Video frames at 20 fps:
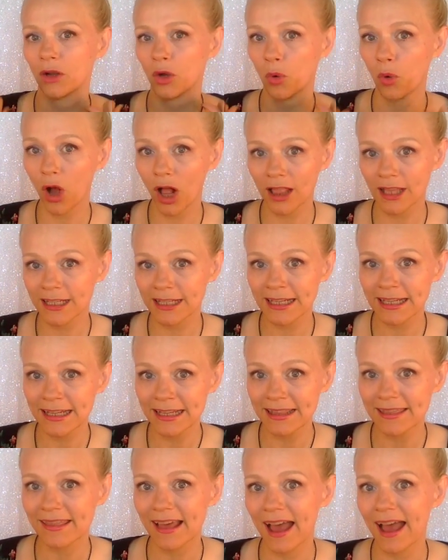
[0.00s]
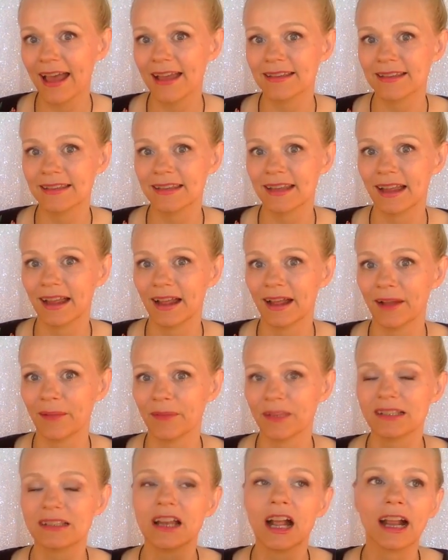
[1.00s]
quality that
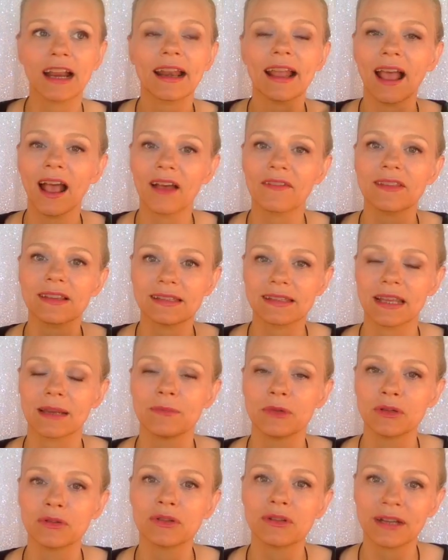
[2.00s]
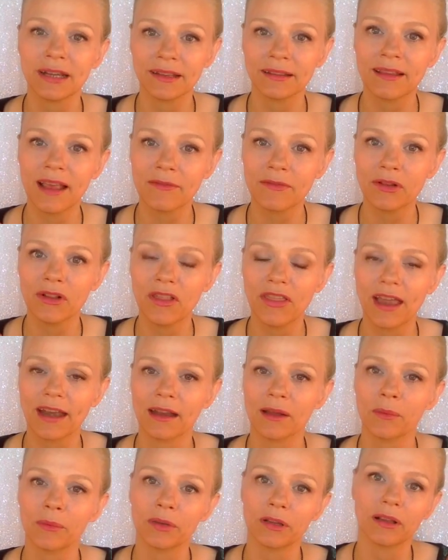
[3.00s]
it's not going to have the same nutrient level that
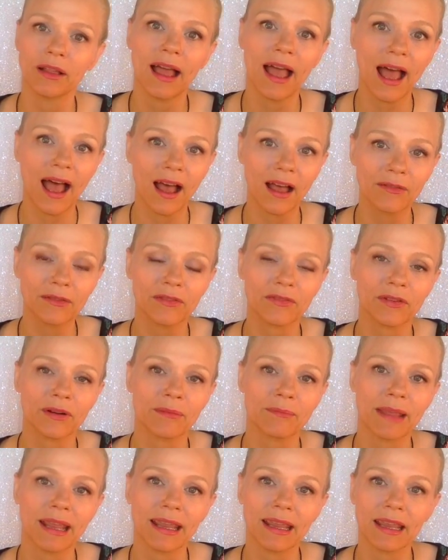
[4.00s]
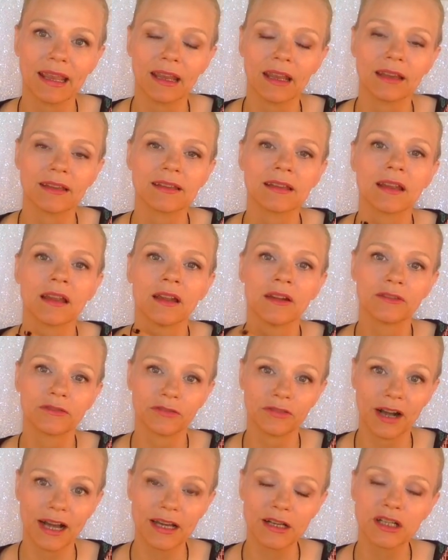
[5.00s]
it will have if you're making it
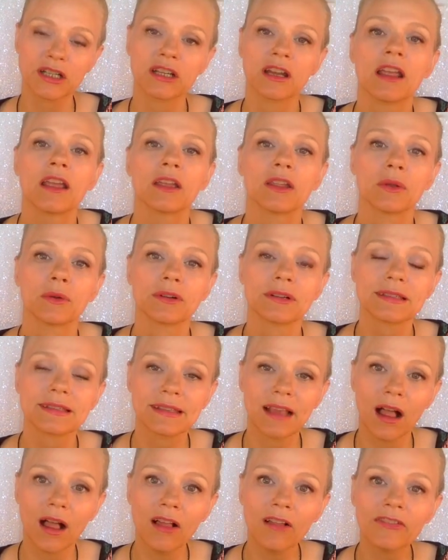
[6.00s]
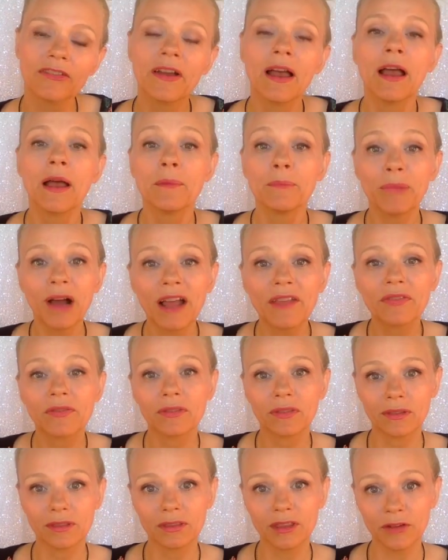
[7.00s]
fresh yourself. But
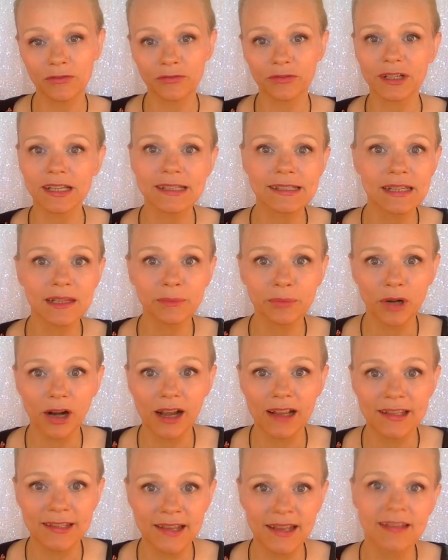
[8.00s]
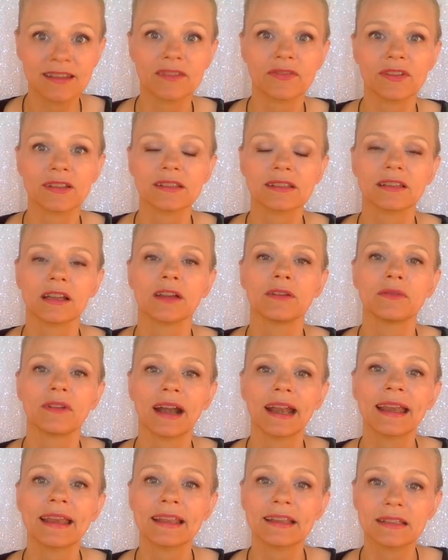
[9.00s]
the freezing process, if it's done
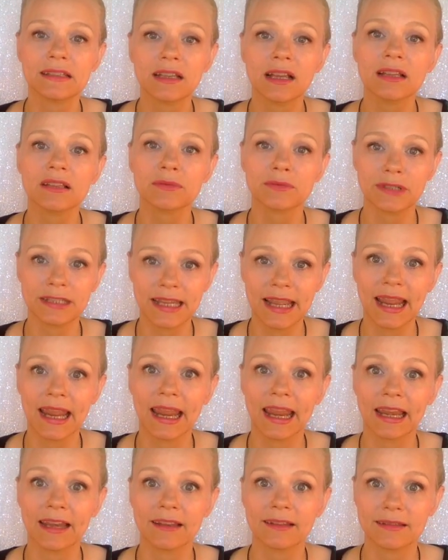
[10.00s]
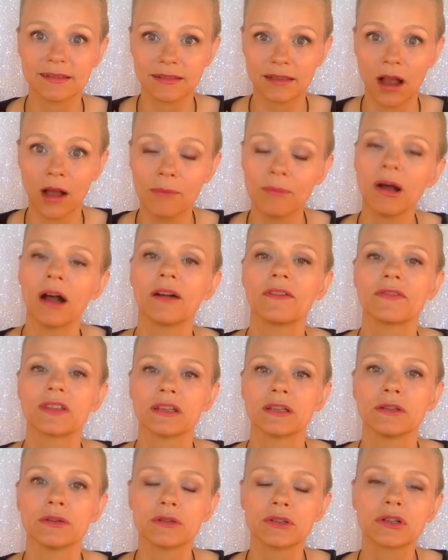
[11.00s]
right, it does retain some of the
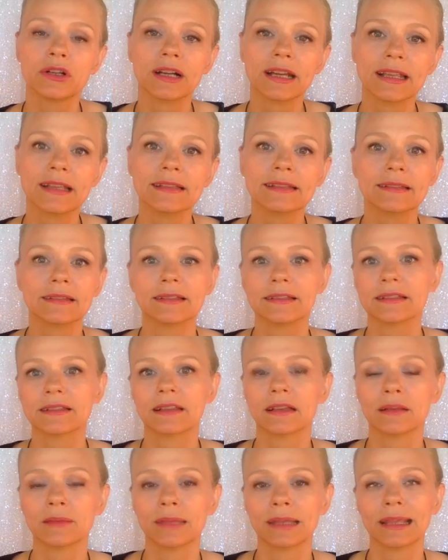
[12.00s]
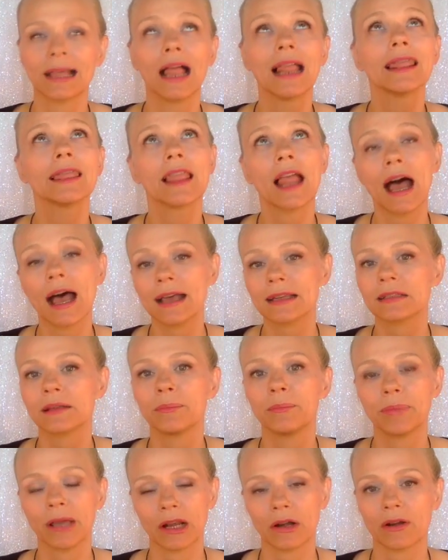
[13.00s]
nutrients, and it's going to be a lot
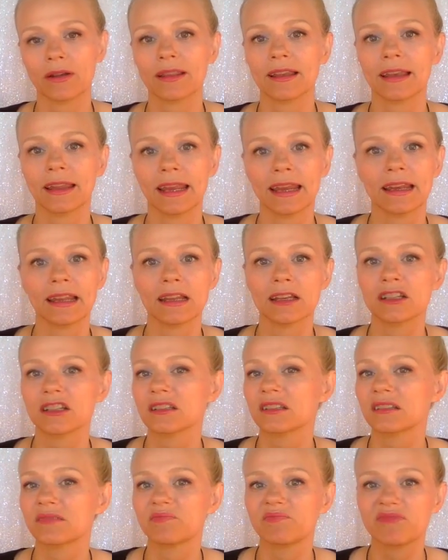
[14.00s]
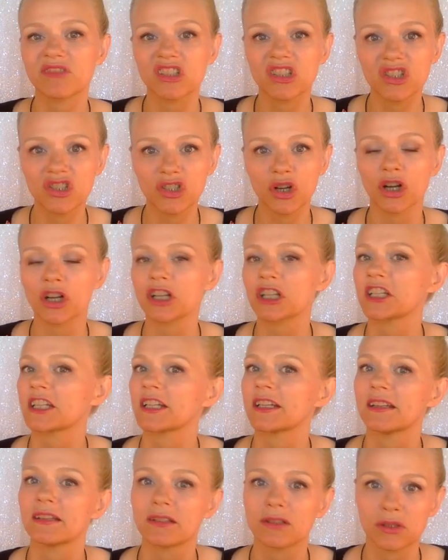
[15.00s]
better than eating just
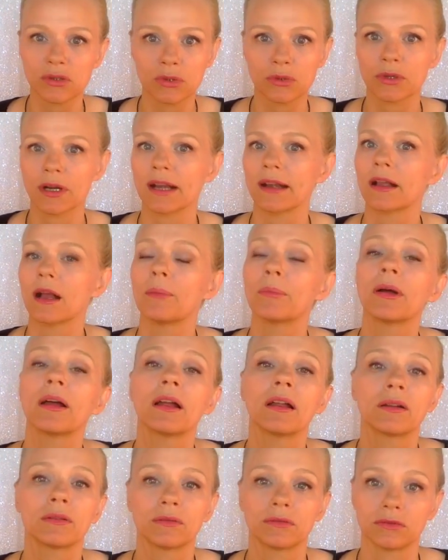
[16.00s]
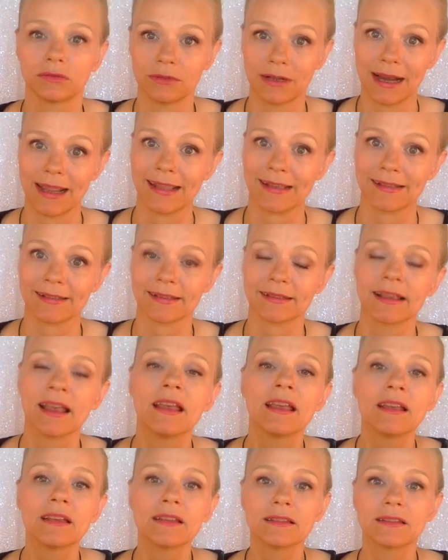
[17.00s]
starchy, straight up rice.
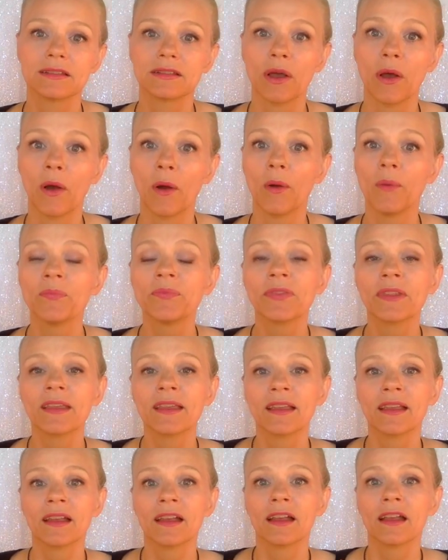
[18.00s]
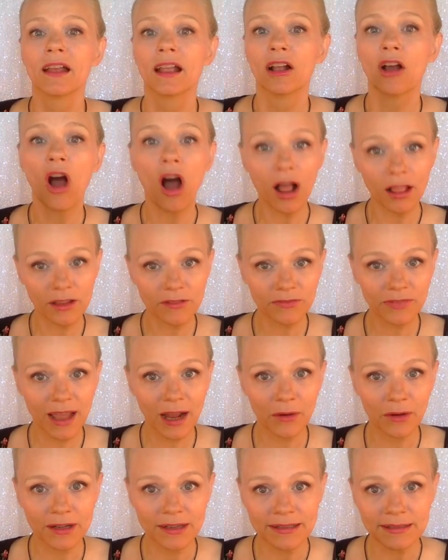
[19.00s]
So
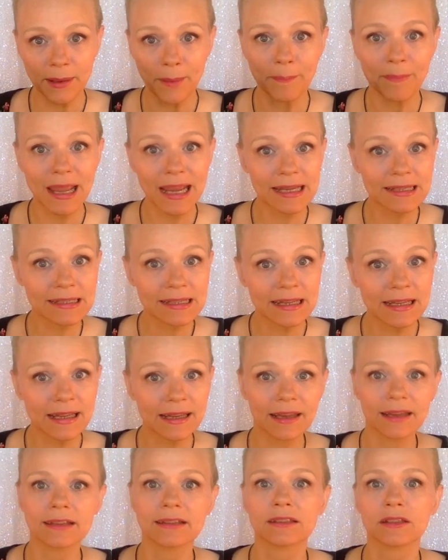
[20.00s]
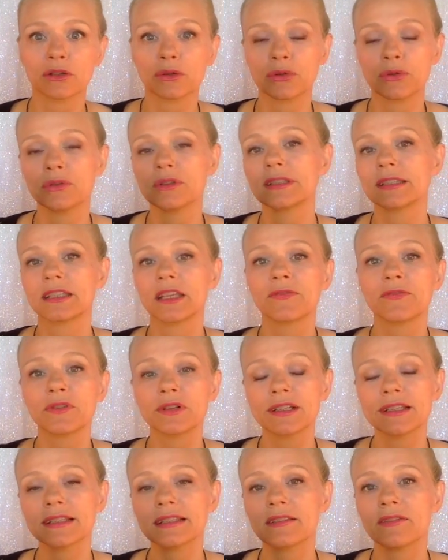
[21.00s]
cauliflower is amazing. It is a
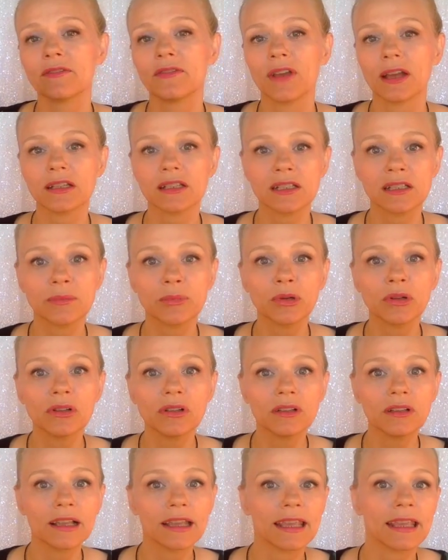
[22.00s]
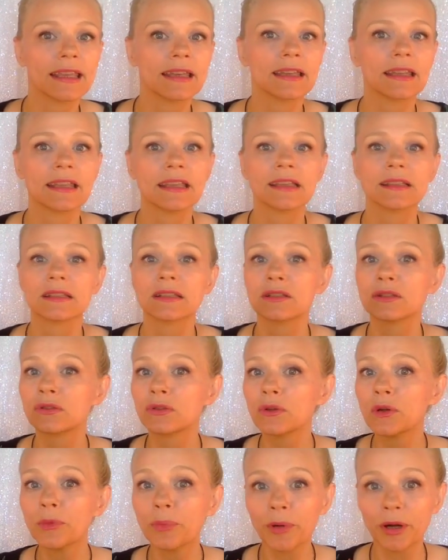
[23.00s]
cruciferous vegetable. It is
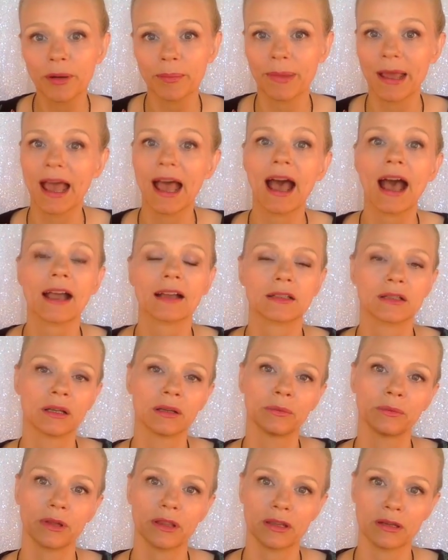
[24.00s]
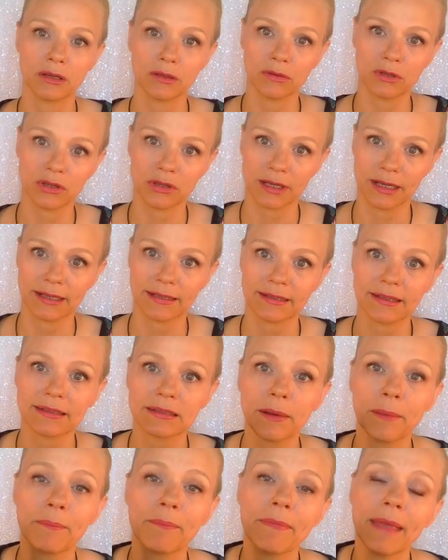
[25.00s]
super packed with nutrients.
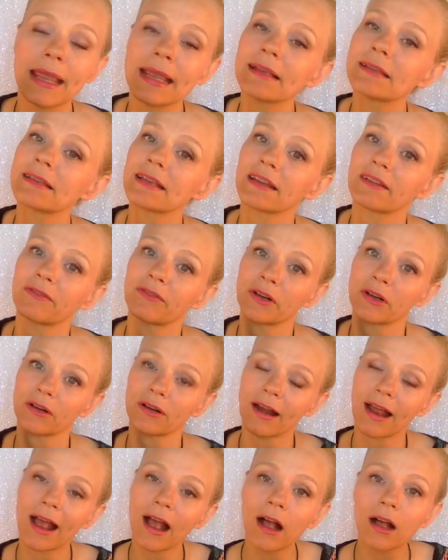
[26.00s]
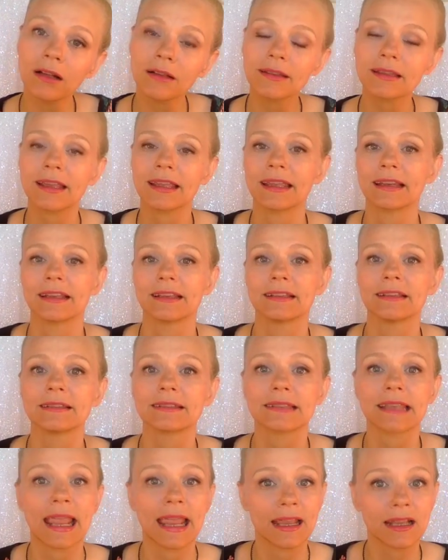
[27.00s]
It's amazing for your health. It
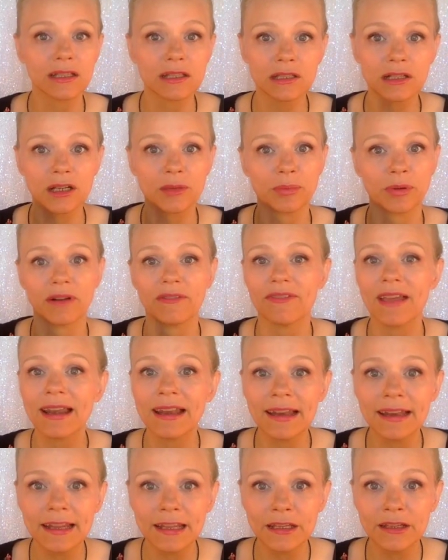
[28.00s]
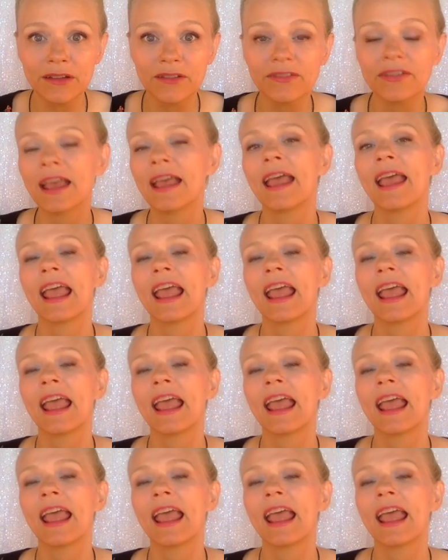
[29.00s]
is cancer preventative.